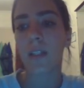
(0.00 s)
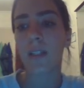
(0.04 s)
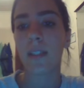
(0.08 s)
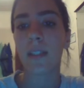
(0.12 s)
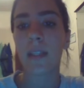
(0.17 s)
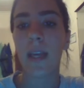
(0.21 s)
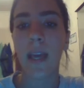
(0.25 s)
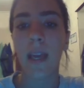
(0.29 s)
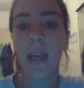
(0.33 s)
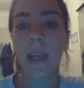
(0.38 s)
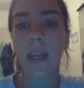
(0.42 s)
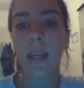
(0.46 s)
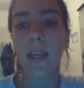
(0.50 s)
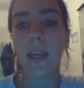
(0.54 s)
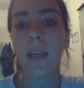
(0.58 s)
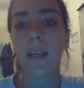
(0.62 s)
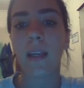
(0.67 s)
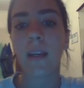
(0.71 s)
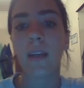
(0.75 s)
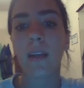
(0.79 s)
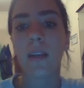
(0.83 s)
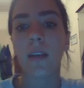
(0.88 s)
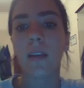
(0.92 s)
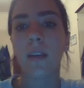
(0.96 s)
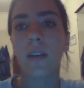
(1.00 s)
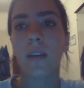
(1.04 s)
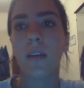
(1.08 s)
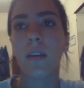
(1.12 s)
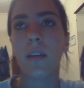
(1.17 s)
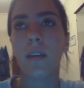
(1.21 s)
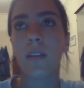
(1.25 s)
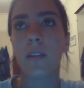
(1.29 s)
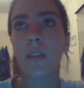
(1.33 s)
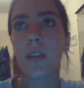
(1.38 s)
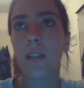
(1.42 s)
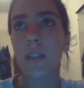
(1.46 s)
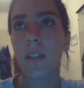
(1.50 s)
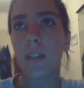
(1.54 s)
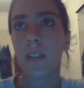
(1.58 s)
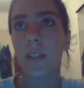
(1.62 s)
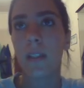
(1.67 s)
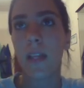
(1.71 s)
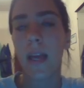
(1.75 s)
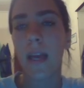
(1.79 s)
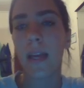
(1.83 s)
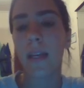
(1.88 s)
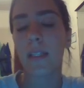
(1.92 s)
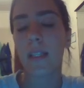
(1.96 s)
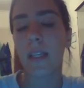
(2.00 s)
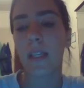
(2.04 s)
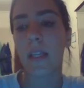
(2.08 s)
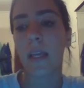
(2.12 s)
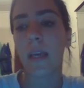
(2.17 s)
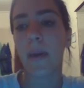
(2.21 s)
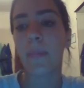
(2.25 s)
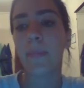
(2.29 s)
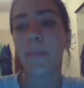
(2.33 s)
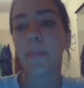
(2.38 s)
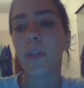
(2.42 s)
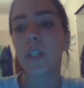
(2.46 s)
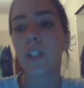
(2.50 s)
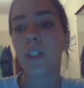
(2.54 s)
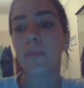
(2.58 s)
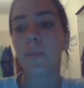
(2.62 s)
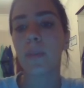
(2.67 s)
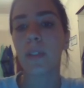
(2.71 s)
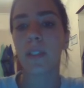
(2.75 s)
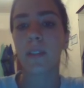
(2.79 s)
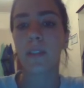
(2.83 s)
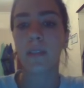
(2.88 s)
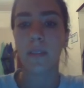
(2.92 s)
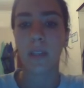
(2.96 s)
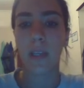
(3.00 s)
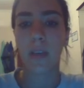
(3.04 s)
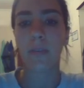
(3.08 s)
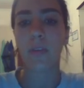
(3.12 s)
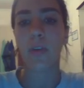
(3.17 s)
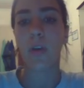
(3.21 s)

take any inputs but give you